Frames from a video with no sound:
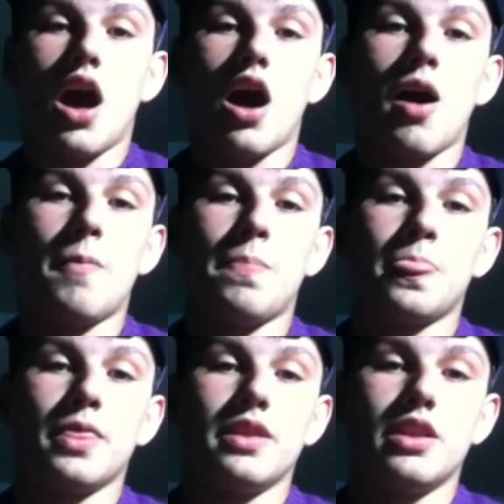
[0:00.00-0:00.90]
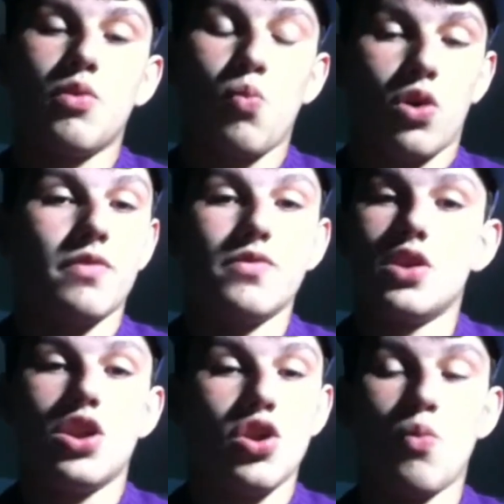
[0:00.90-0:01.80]
one
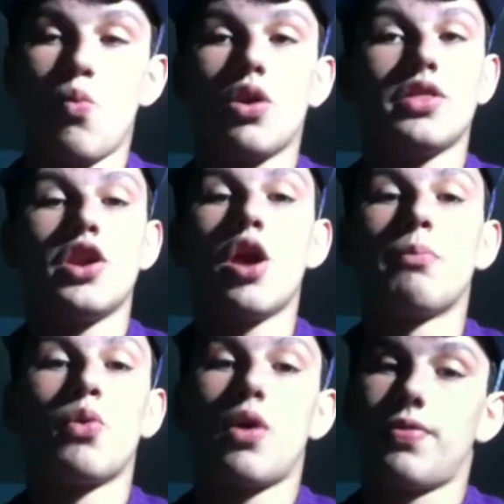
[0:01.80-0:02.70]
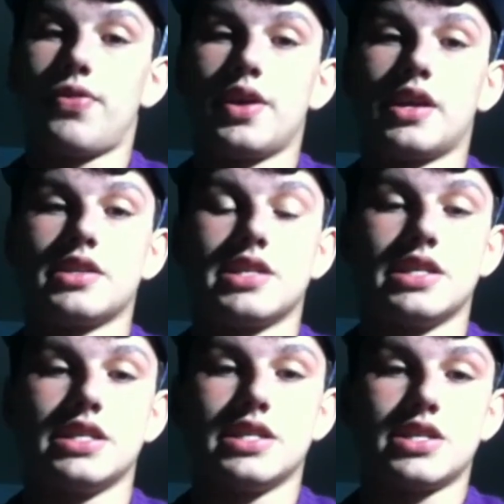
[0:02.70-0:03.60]
of the number one things
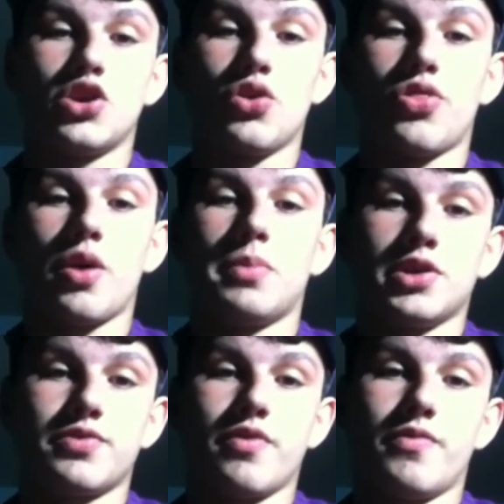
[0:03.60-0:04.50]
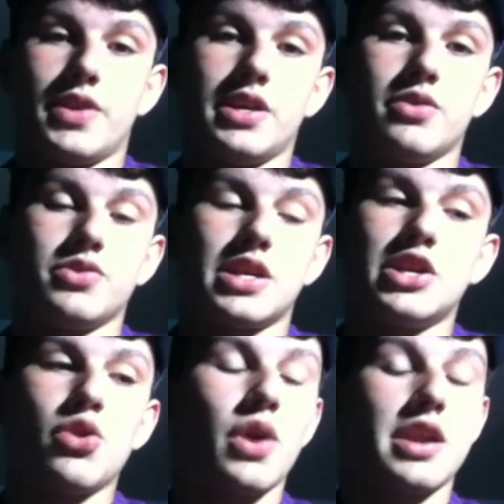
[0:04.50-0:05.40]
is good thumbnails for videos,
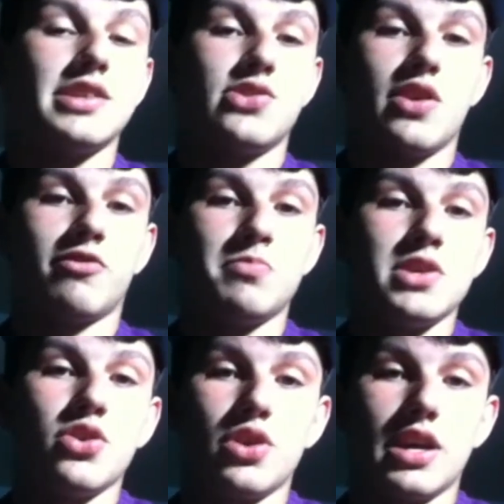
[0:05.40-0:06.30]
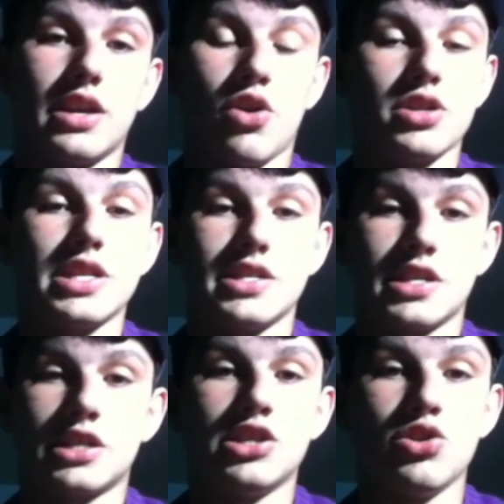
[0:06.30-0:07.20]
and you don't necessarily have to be good and
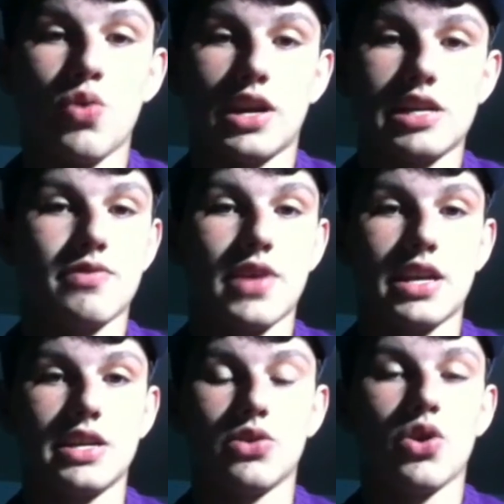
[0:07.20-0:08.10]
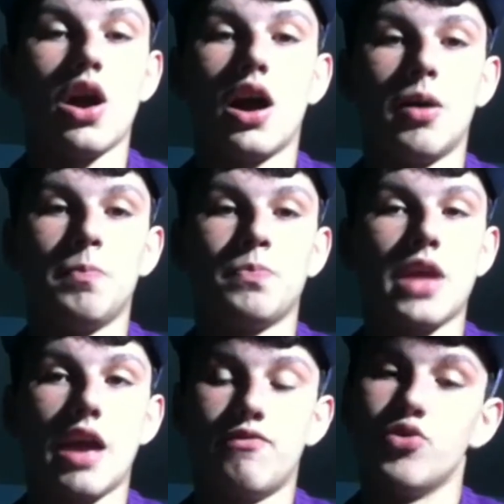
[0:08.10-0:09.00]
artistic to do any of that either.
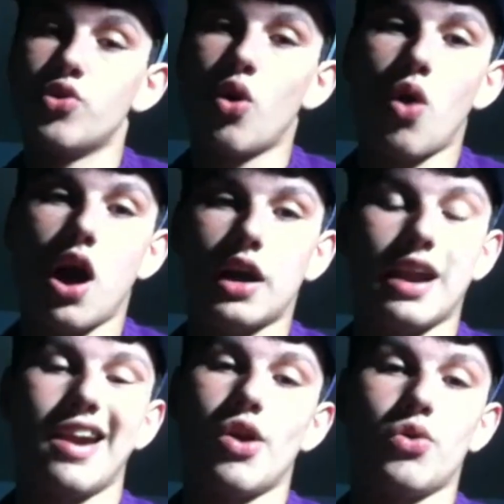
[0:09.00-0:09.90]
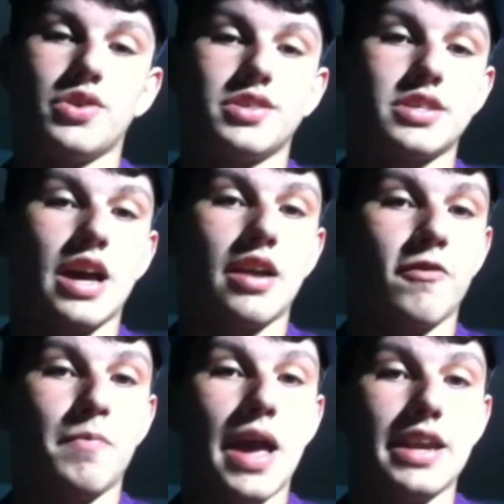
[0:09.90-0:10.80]
If you go on, and I know this is kind
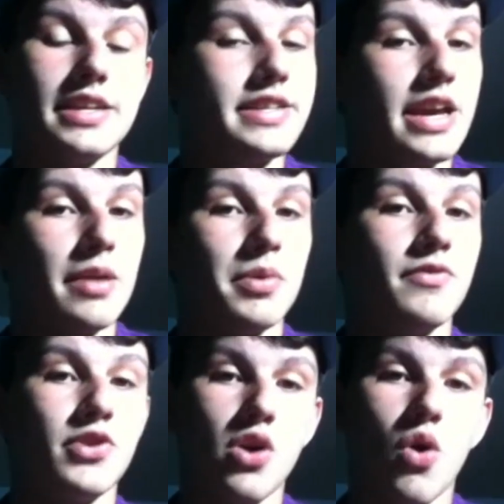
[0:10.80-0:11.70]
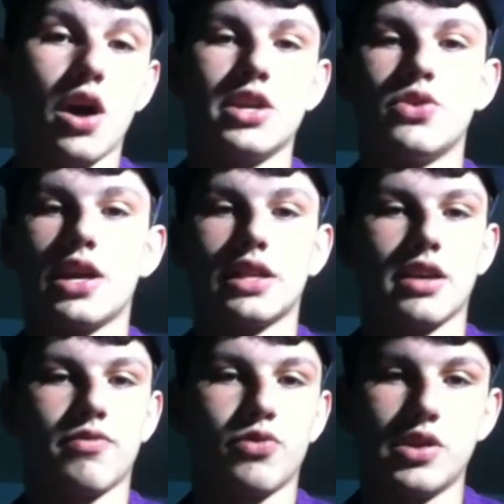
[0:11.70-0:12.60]
of bad to say, but if you go on, you get
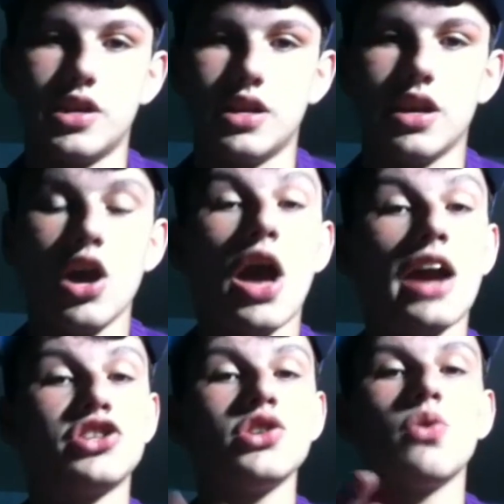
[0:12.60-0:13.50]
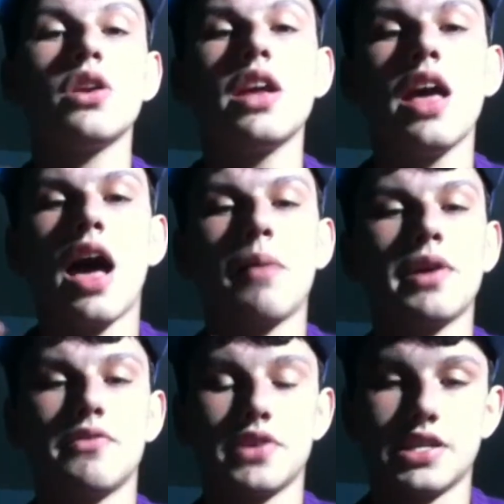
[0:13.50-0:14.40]
like a free. Actually, you know what? I'm
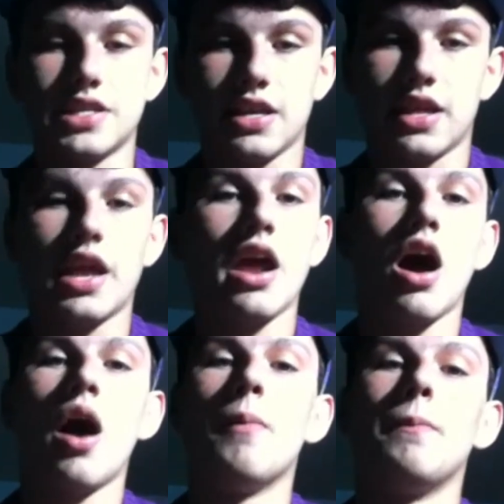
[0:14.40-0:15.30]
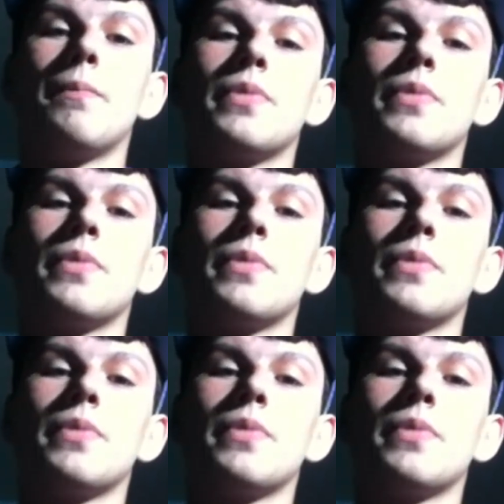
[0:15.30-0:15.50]
not even gonna say that.